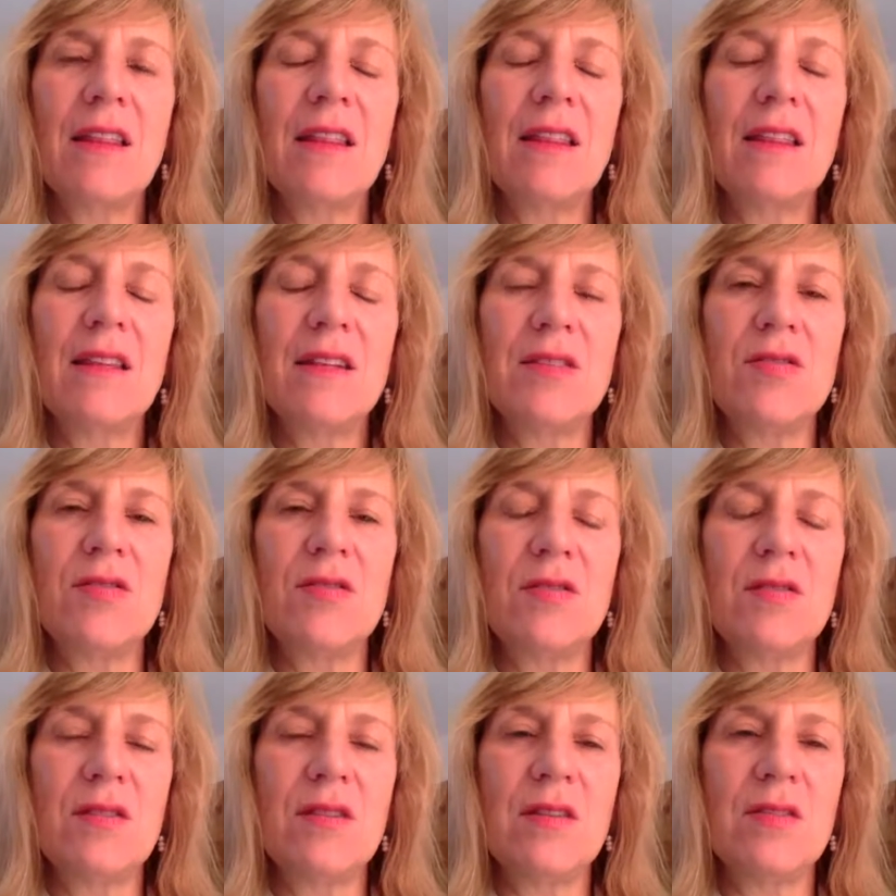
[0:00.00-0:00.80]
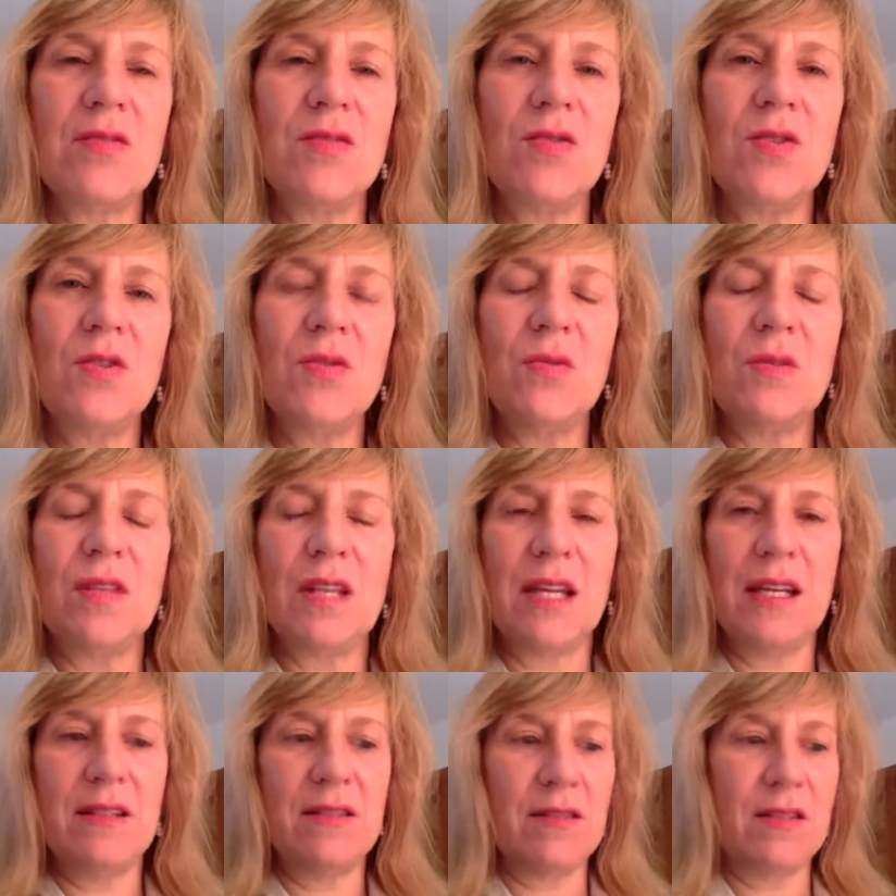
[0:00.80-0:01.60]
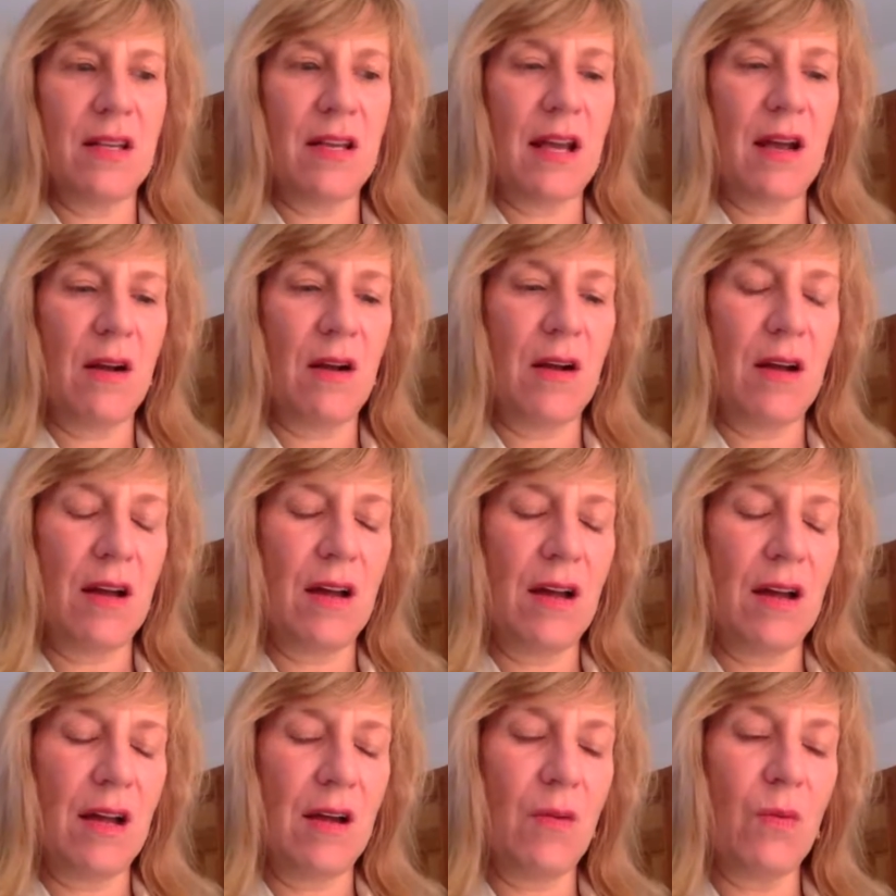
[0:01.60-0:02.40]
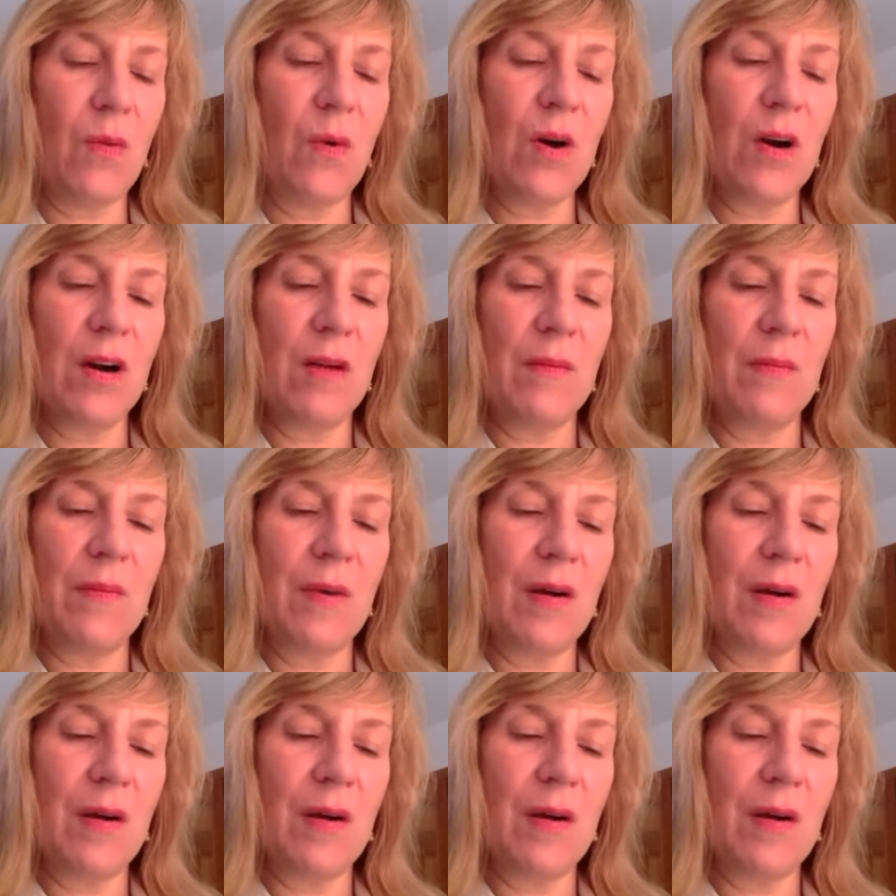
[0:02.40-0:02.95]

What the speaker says: there's two things at work: